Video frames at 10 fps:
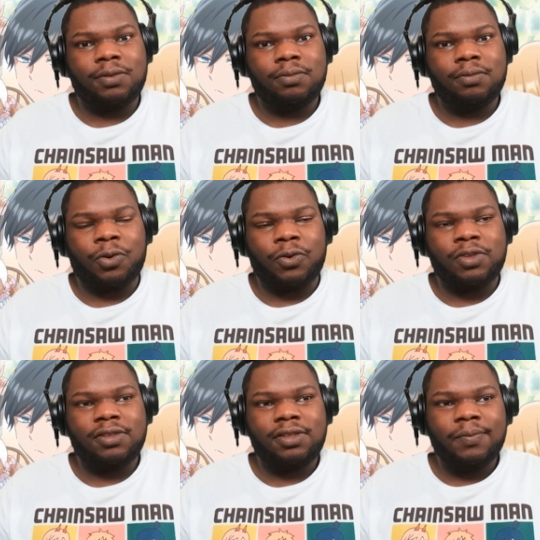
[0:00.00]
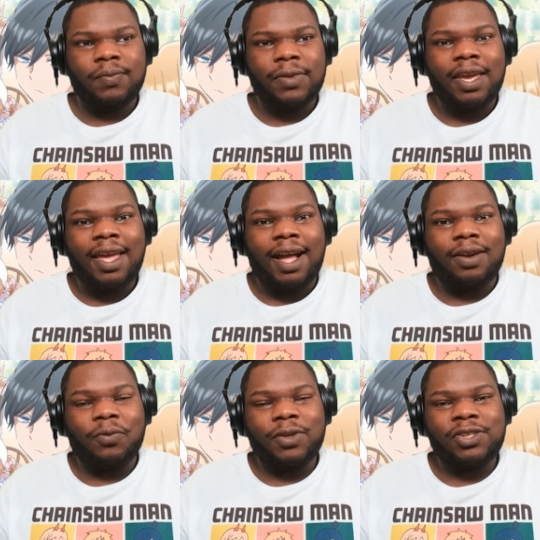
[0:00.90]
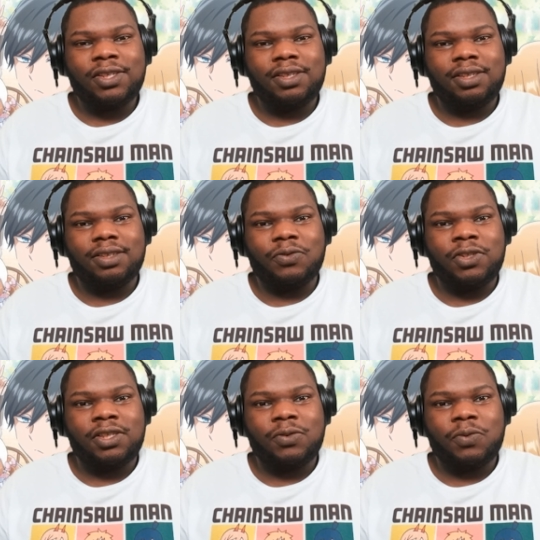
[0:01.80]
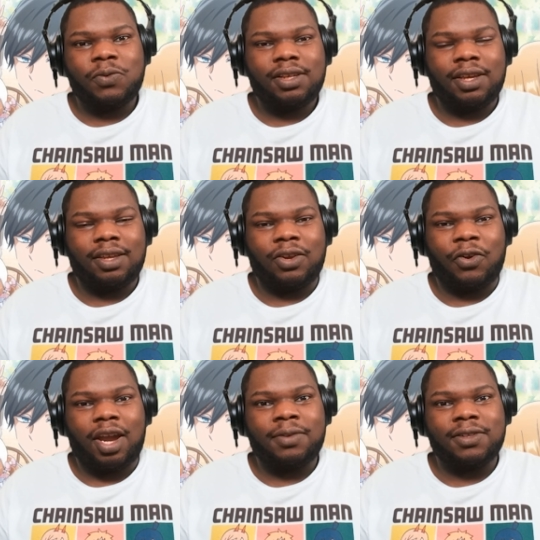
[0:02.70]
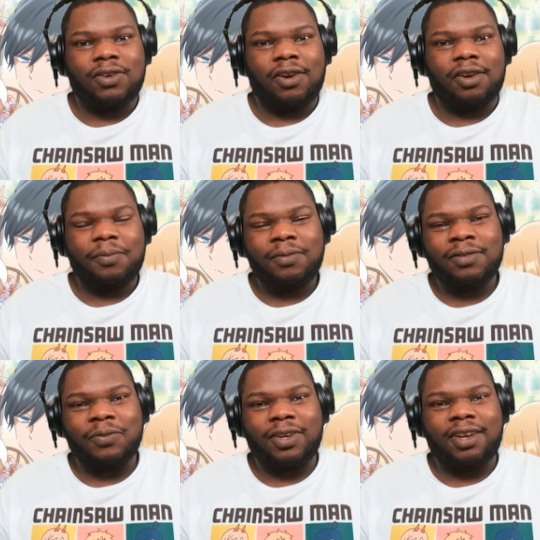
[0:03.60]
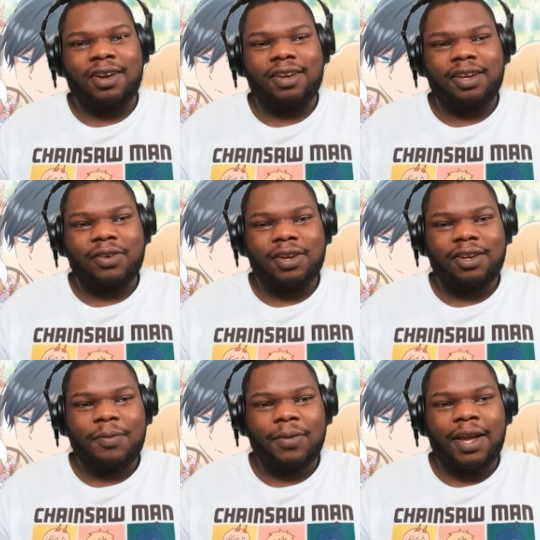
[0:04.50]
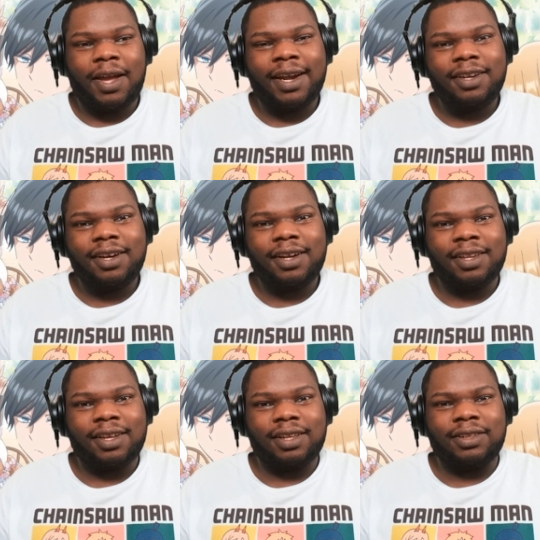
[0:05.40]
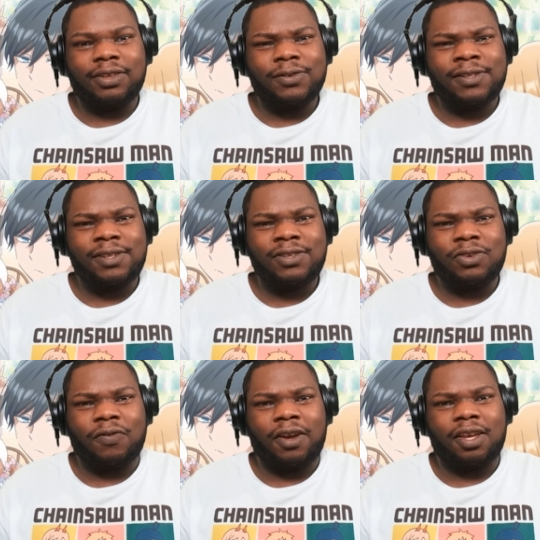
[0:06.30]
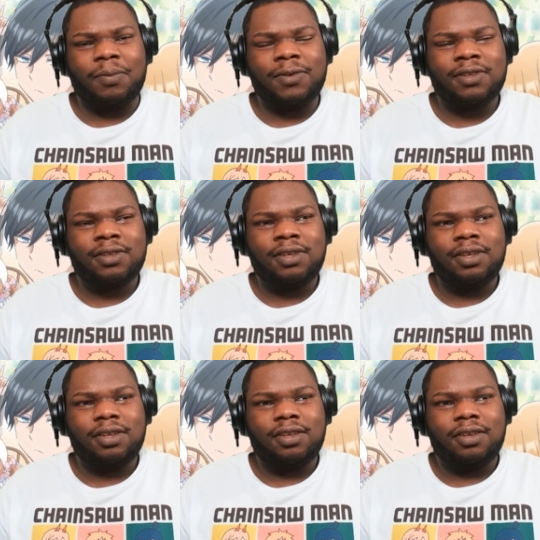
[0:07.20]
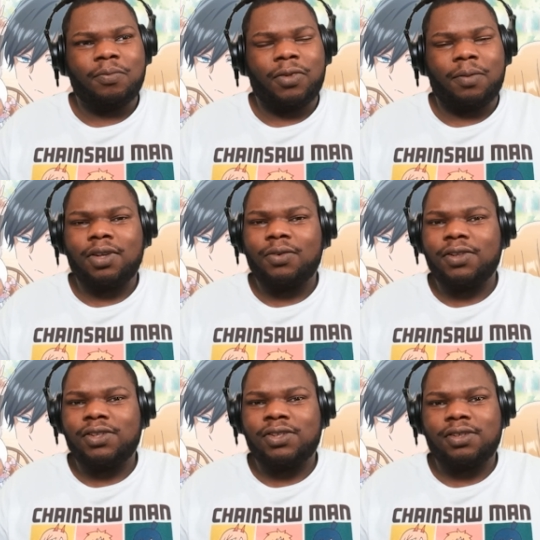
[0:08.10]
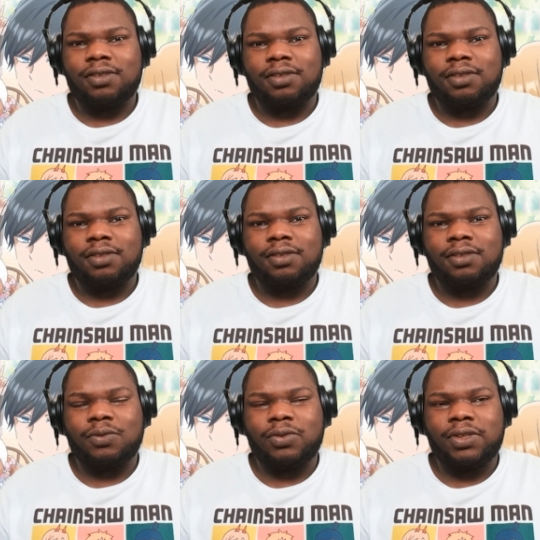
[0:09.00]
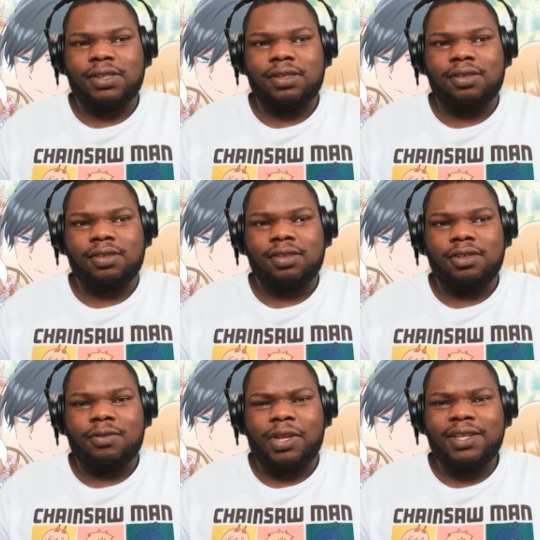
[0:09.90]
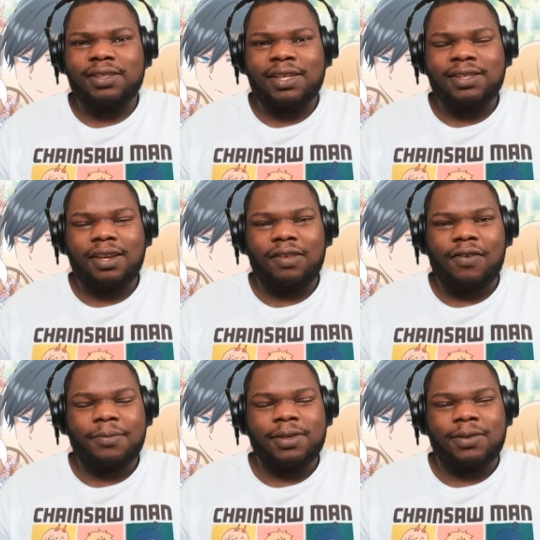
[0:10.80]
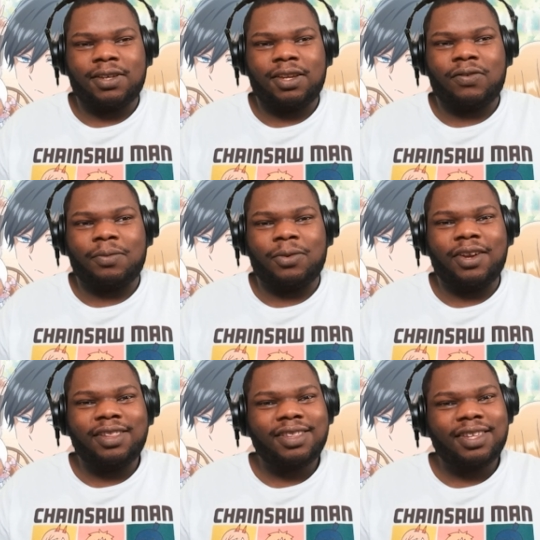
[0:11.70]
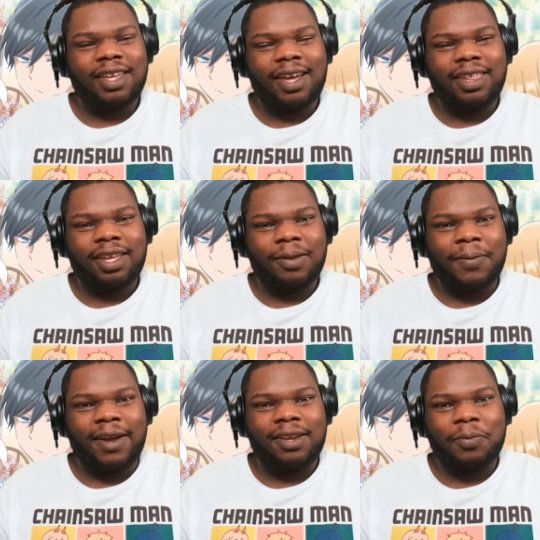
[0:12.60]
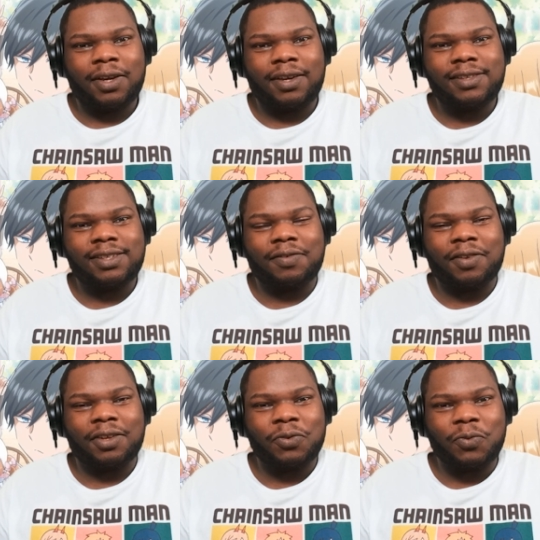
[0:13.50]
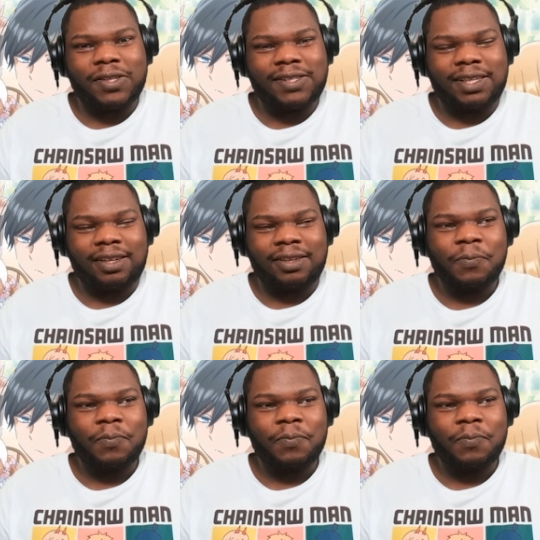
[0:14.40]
him personally. When she when she went and grabbed his arm when Akane ran up, I kind of got like little sister vibes, but I'm not really sure. So we'll see. But that, that's kind of the vibes I was getting from her. And then the guy that kept hiding behind stuff, like who was that?